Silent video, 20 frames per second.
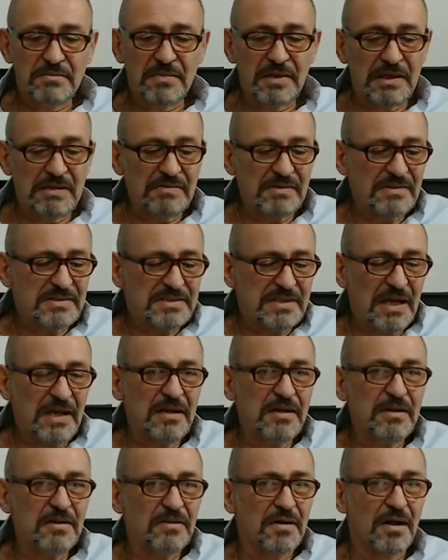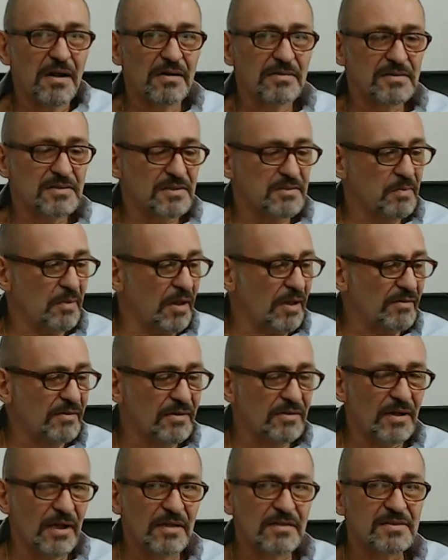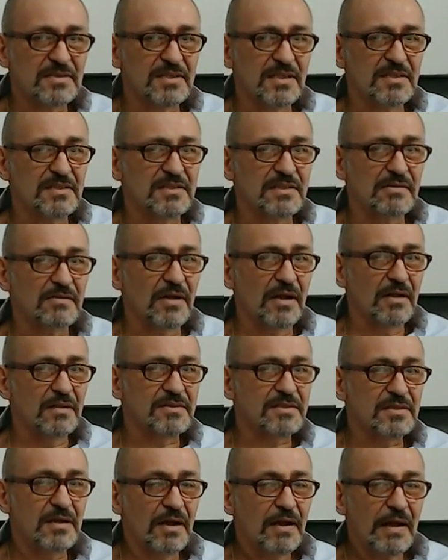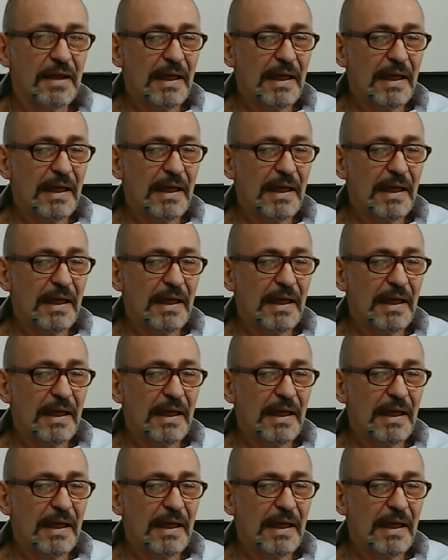even 10-year-olds, 12-year-olds, 6-year-olds,